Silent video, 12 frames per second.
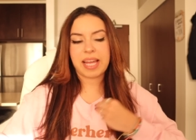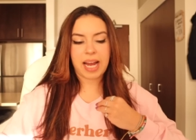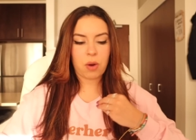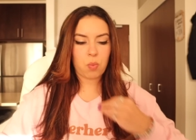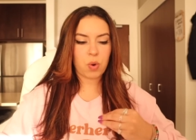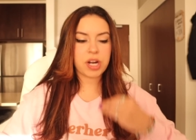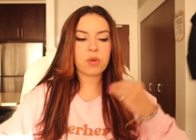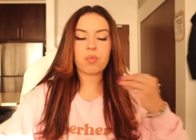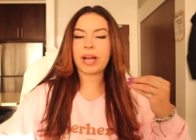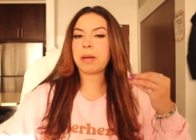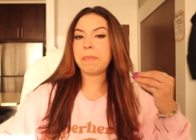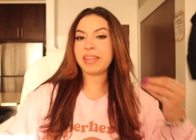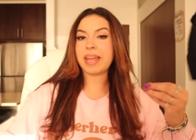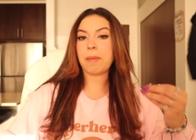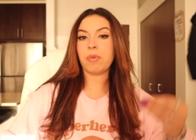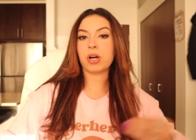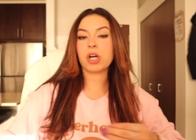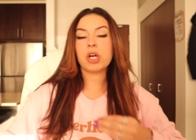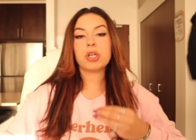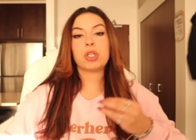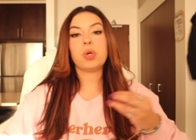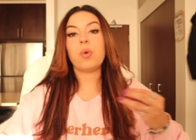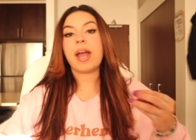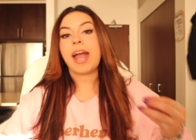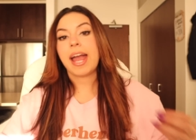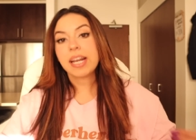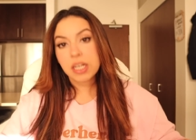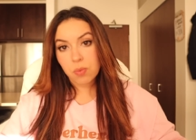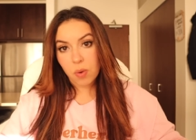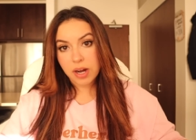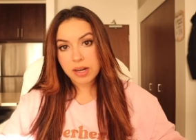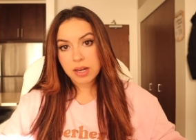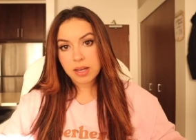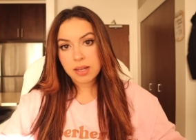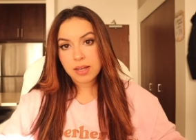Like I wouldn't recommend that book to anyone